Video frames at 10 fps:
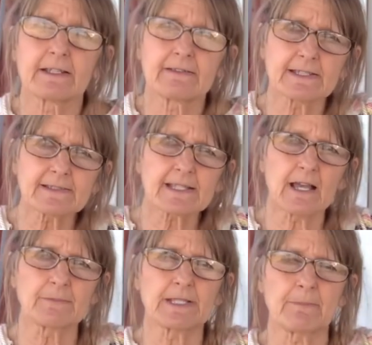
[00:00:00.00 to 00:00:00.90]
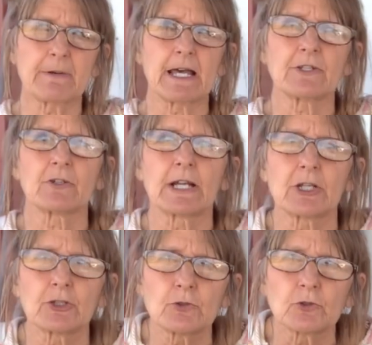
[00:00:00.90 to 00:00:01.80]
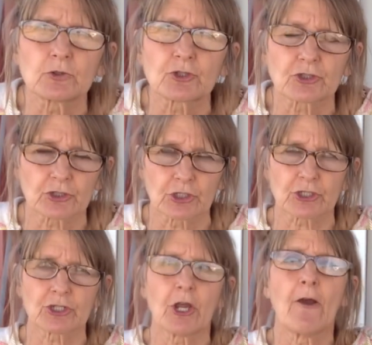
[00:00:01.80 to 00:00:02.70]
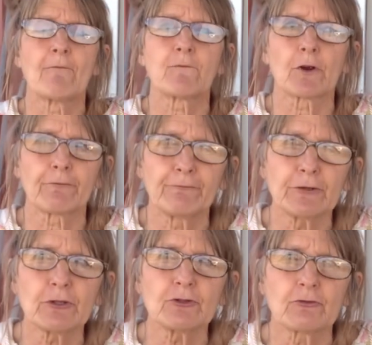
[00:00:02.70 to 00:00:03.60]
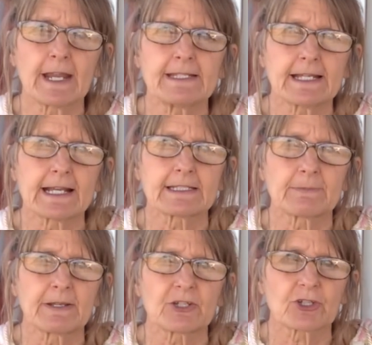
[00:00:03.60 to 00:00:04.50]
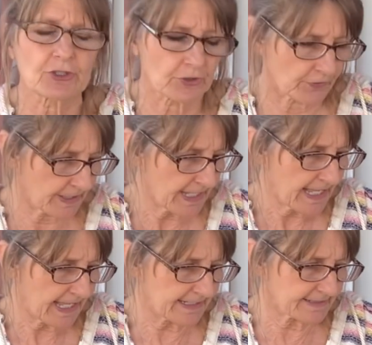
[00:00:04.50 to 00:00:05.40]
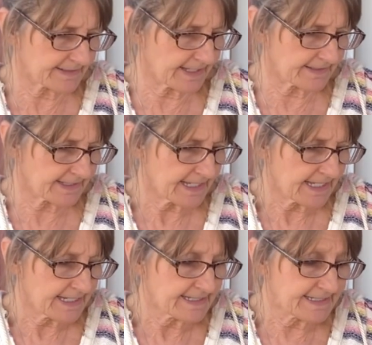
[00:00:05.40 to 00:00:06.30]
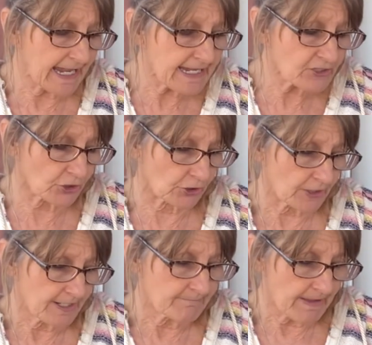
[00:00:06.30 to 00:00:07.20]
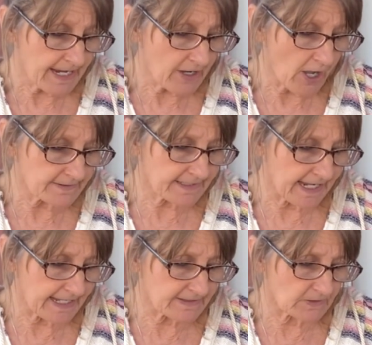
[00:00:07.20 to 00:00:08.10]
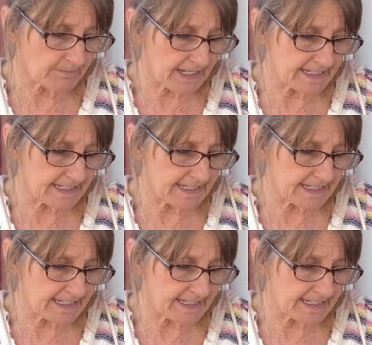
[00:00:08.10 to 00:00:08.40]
This comes up under a Google search for food grade diatomaceous earth, and it says danger may cause cancer by